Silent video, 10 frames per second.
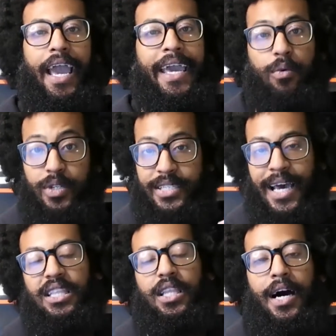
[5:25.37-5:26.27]
And it was
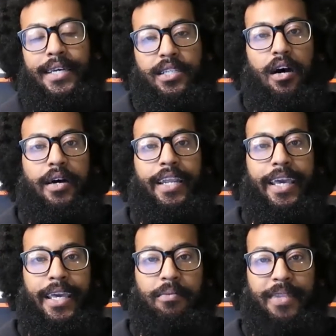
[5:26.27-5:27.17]
not lost on
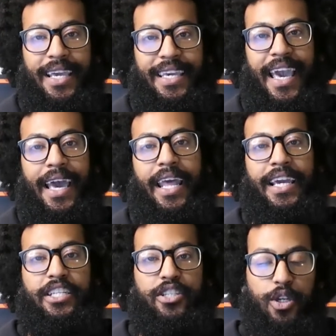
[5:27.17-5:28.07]
him that he had
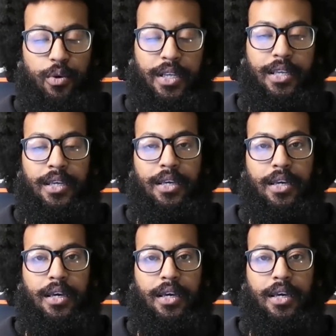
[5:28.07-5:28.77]
a duty,